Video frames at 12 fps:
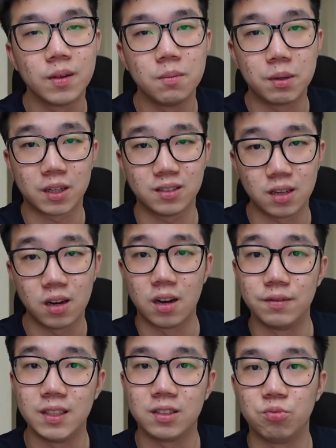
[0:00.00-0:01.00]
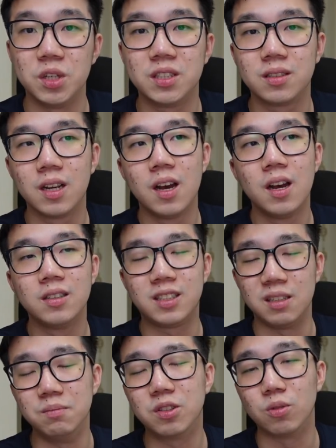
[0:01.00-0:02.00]
because a lot of this risk
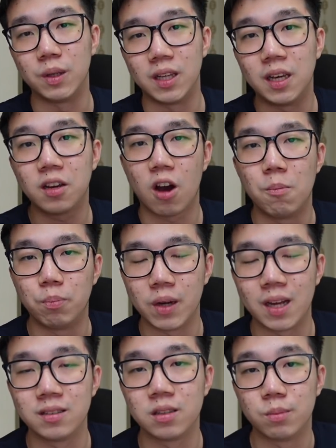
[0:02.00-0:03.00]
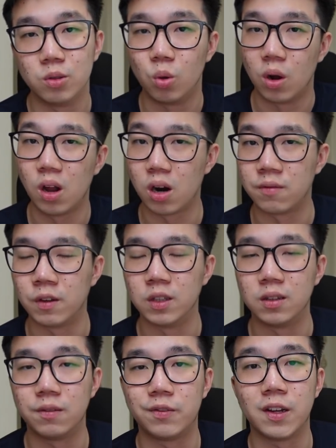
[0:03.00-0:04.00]
seems to be incomprehensible to a lot of all the
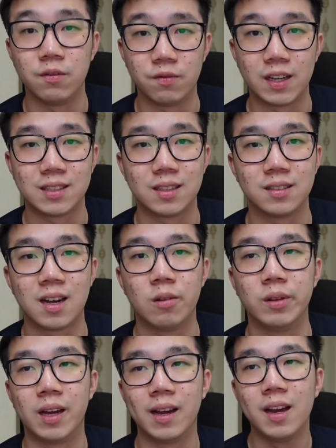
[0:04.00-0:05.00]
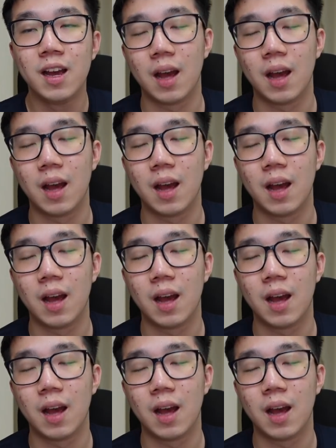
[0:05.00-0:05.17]
different investors out there.